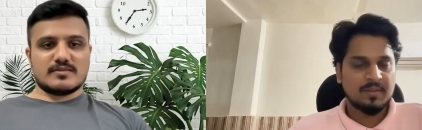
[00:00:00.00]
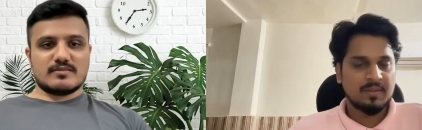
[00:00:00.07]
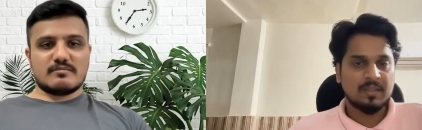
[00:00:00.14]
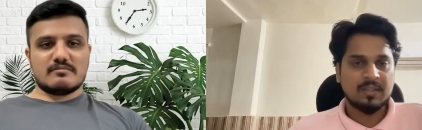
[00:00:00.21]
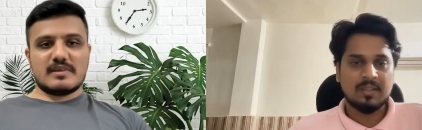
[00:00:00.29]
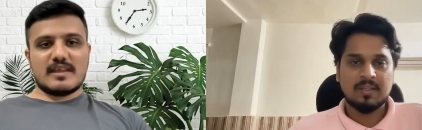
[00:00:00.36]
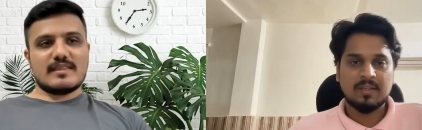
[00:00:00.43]

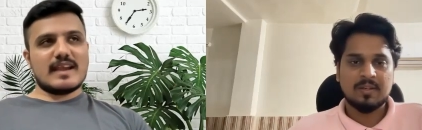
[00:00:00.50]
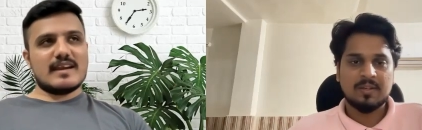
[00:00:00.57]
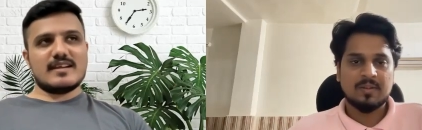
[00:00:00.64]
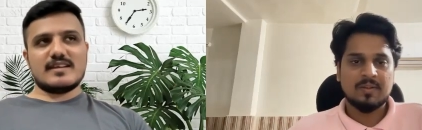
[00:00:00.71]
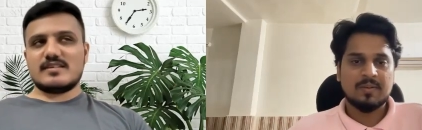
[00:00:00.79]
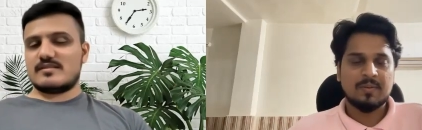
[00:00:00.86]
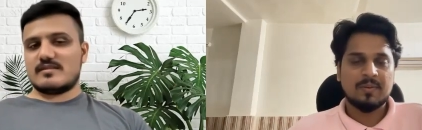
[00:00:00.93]
Speaker 1: So yeah, that
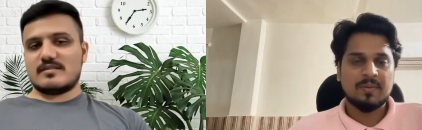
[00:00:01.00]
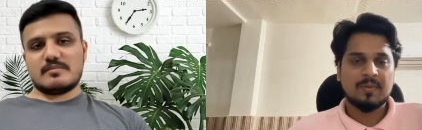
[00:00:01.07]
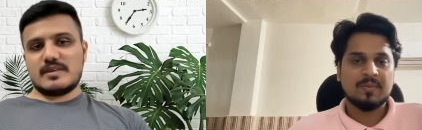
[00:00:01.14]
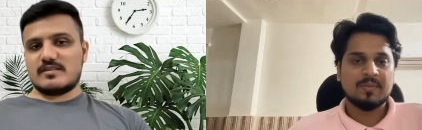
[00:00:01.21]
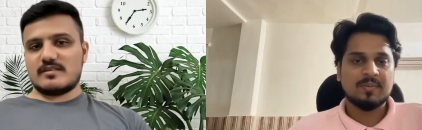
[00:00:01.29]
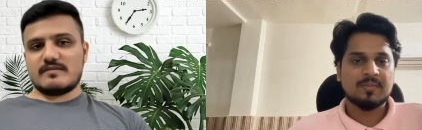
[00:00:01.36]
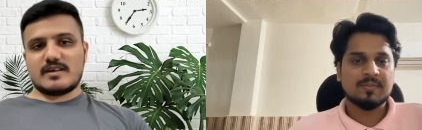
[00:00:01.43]
is the
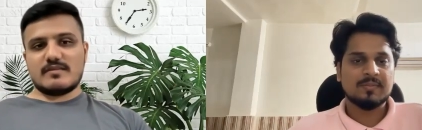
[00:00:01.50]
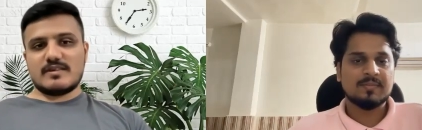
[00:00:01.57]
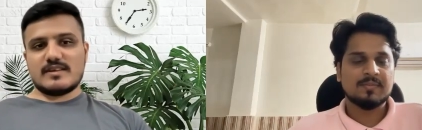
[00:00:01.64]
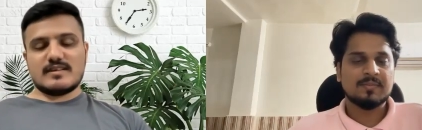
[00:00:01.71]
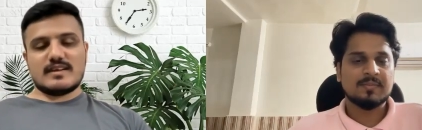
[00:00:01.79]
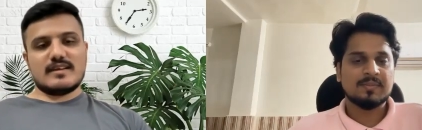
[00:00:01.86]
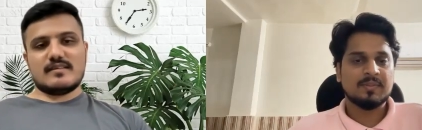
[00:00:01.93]
piece of
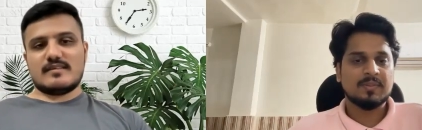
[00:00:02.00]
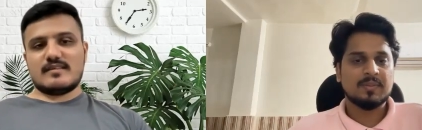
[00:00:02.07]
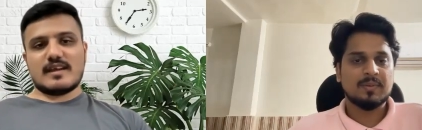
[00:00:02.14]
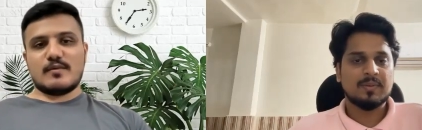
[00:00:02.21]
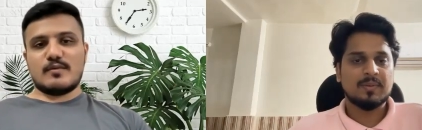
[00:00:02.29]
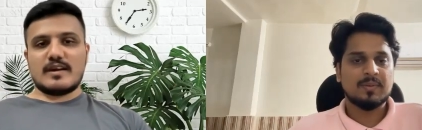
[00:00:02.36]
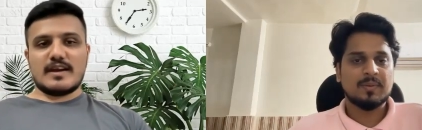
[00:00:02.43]
advice I,
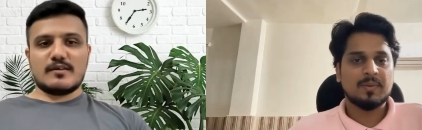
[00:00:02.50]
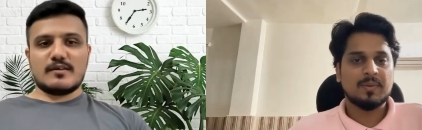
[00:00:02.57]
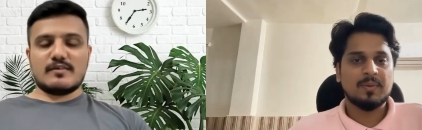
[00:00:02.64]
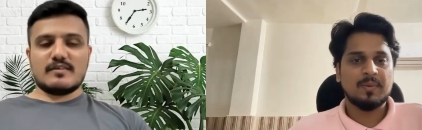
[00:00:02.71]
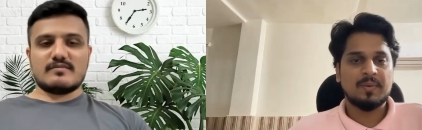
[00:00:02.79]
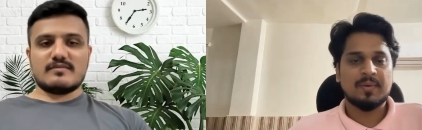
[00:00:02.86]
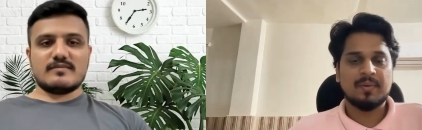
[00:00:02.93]
I would like to
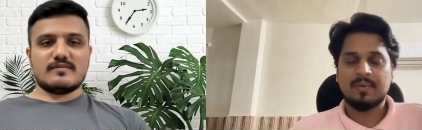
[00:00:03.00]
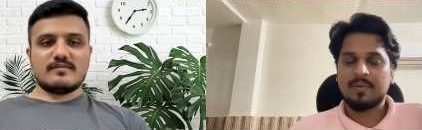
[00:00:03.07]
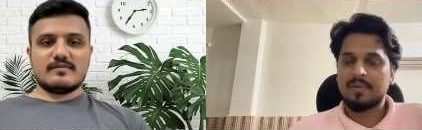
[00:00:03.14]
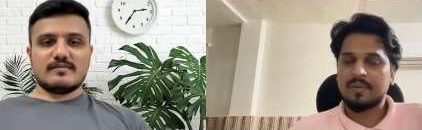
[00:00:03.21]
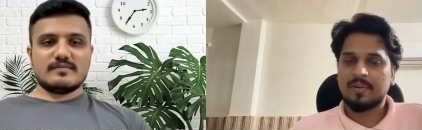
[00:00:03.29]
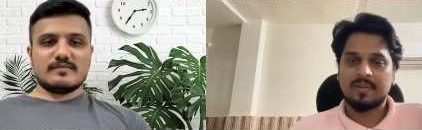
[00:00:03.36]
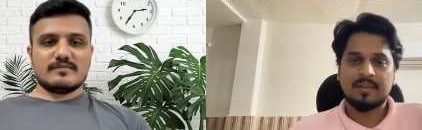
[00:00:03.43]
give.
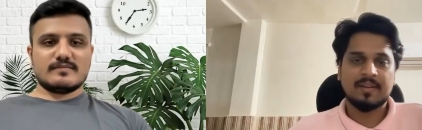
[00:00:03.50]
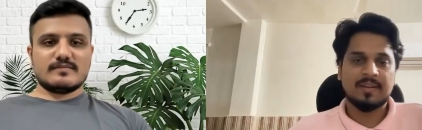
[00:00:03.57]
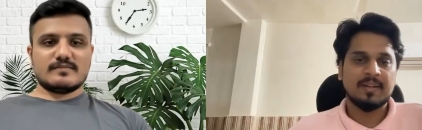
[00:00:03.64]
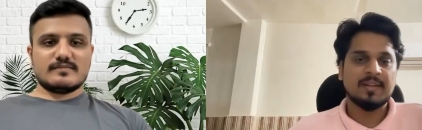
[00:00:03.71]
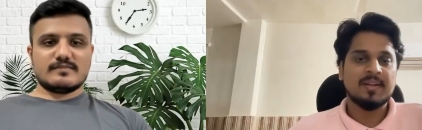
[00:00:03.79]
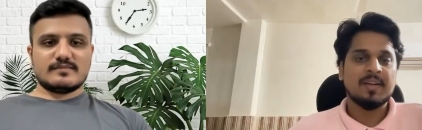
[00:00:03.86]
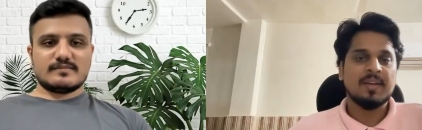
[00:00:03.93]
Speaker 2: All right.
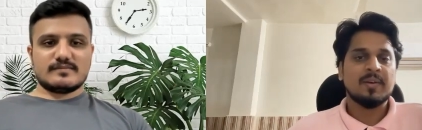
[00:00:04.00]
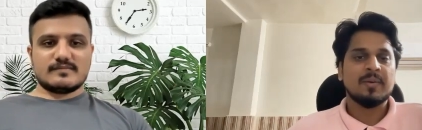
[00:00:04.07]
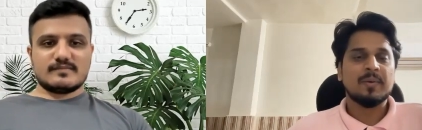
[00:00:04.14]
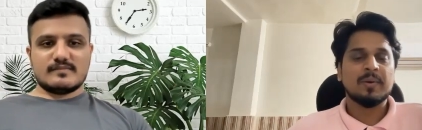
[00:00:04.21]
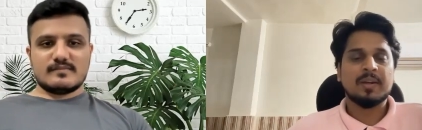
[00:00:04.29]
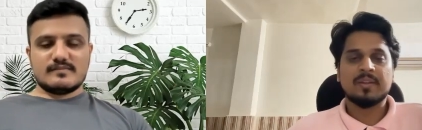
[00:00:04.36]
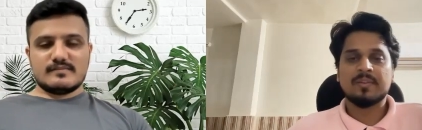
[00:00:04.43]

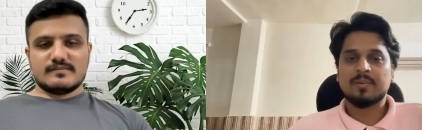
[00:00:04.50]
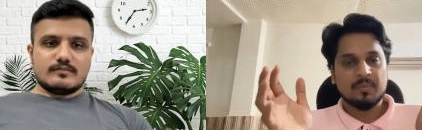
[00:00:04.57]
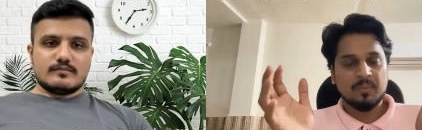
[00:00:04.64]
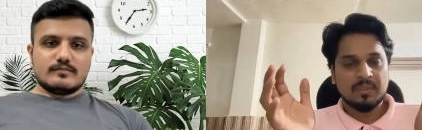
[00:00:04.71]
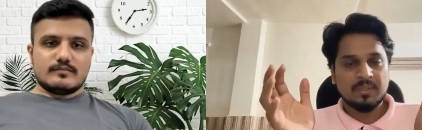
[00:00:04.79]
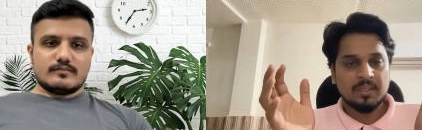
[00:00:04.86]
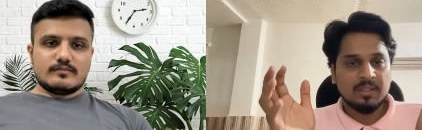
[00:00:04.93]
Okay. So
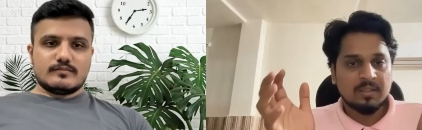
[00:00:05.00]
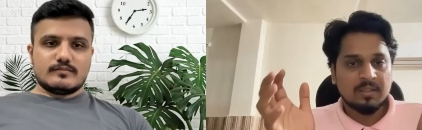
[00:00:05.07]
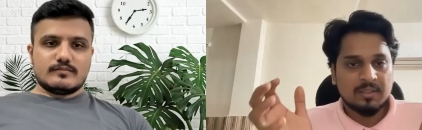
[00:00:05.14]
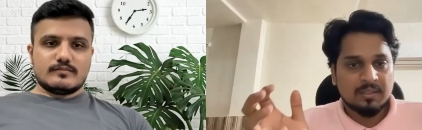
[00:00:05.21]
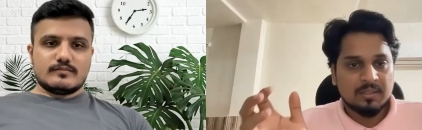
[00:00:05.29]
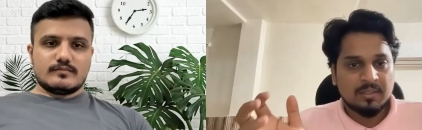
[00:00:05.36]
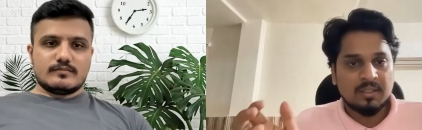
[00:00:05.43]
within
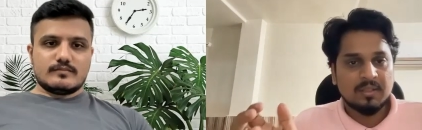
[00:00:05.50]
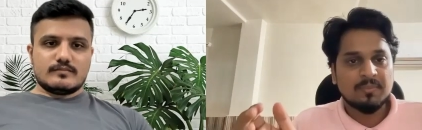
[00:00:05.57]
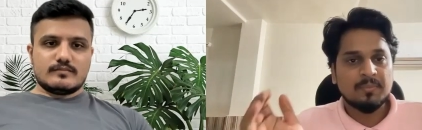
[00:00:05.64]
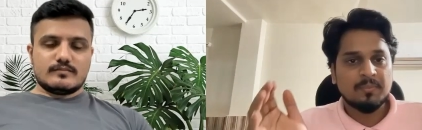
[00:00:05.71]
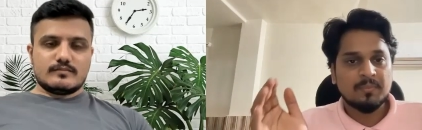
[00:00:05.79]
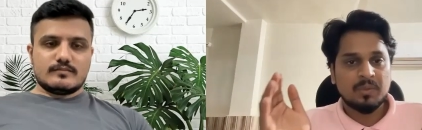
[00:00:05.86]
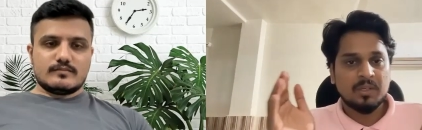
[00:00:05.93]
the
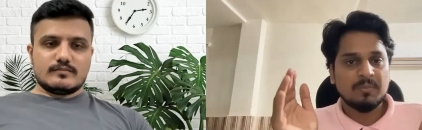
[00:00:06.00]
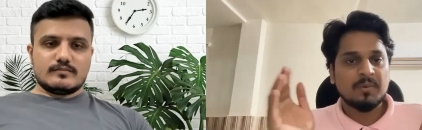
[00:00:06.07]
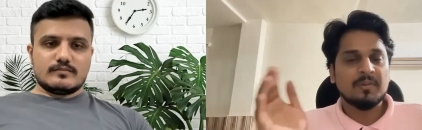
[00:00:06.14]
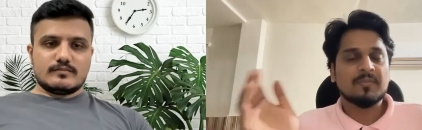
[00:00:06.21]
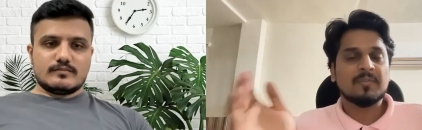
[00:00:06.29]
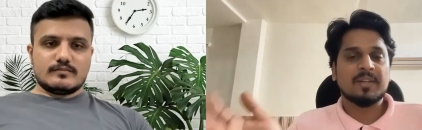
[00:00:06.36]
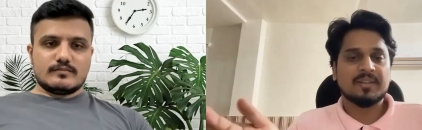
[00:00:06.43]
term term
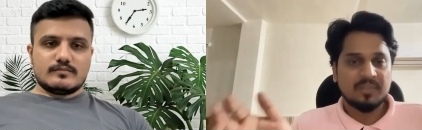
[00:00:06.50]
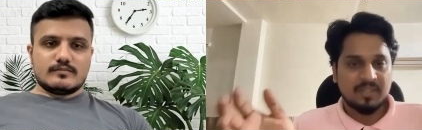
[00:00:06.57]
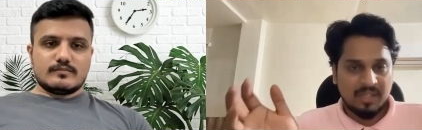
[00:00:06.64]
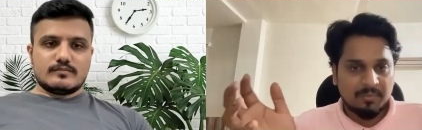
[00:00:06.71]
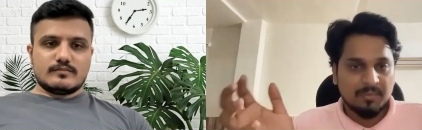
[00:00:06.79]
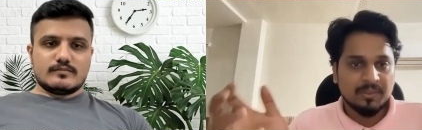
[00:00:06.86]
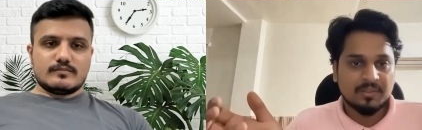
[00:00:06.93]
of like
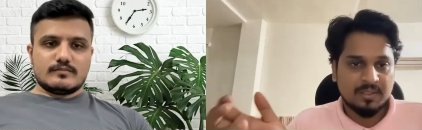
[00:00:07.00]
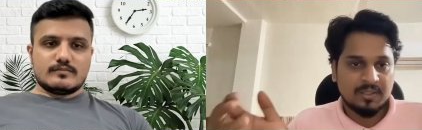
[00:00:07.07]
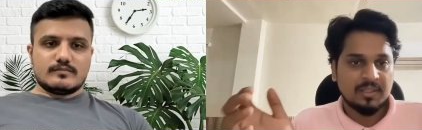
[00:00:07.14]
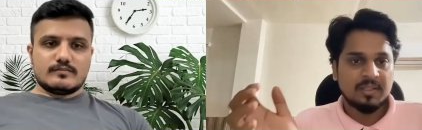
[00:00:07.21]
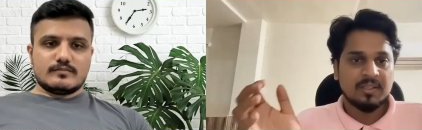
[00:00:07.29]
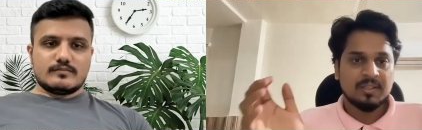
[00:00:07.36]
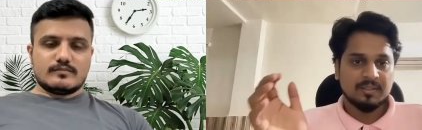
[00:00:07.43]
three months,
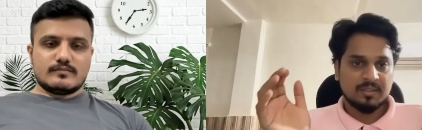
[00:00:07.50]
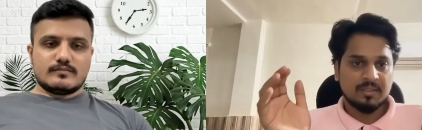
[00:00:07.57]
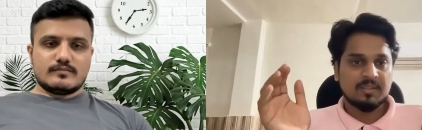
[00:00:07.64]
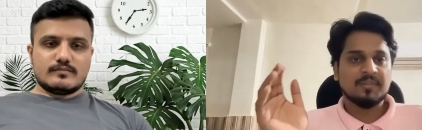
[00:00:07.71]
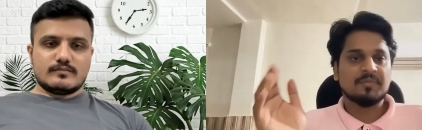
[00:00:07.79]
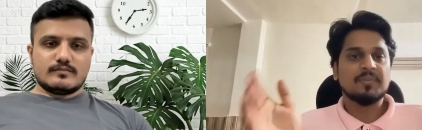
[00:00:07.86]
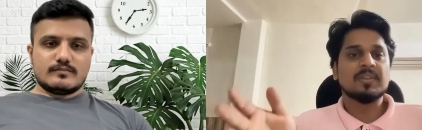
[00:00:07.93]
is it
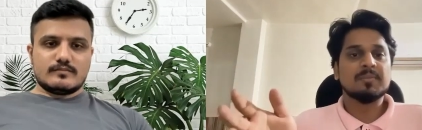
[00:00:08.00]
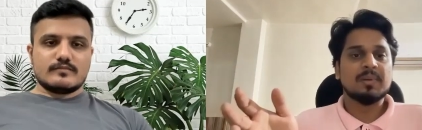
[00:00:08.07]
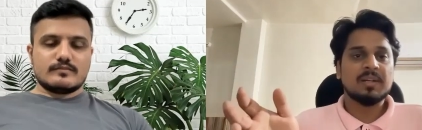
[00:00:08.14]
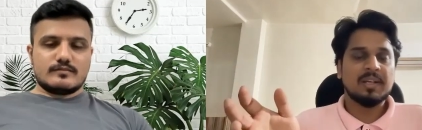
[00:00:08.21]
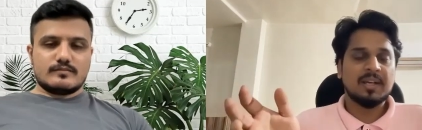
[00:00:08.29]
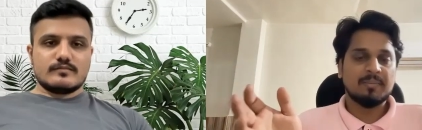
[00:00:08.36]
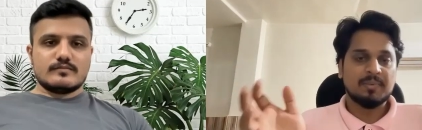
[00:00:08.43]
a feasible
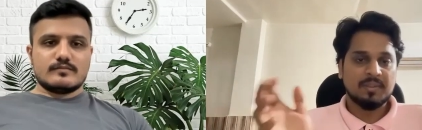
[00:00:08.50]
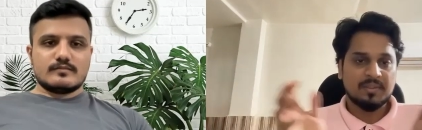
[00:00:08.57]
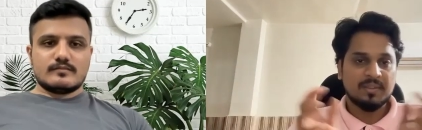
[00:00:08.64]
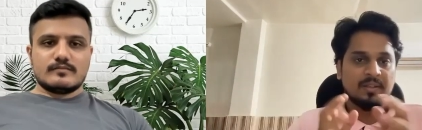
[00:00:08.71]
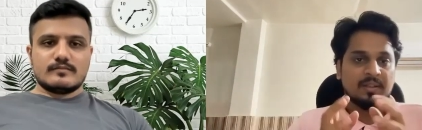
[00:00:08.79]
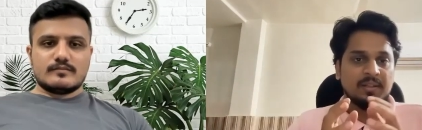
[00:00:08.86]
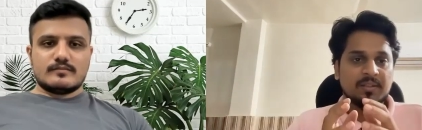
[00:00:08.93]
time? Is
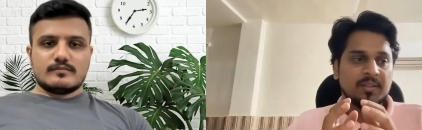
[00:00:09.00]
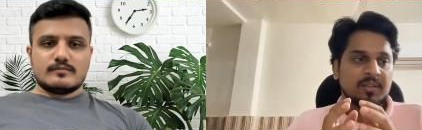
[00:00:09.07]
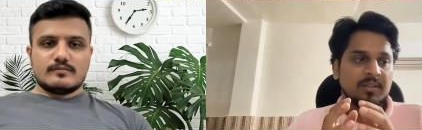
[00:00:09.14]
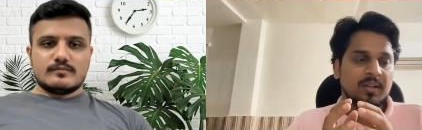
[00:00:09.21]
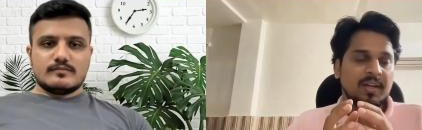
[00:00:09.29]
it is it